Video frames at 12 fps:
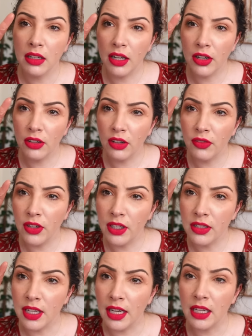I don't know if you
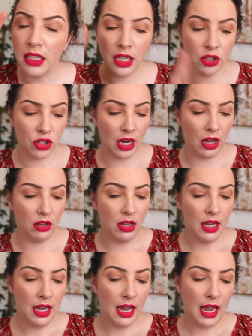can see. Clear gel.
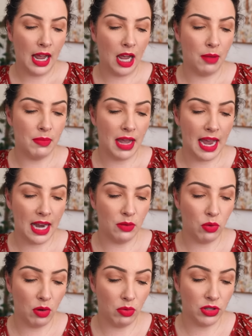
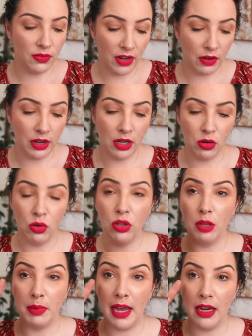And what was very cool
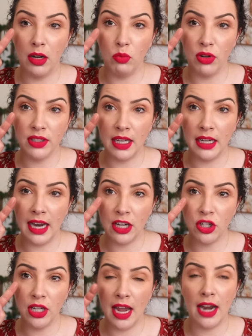about it was that it actually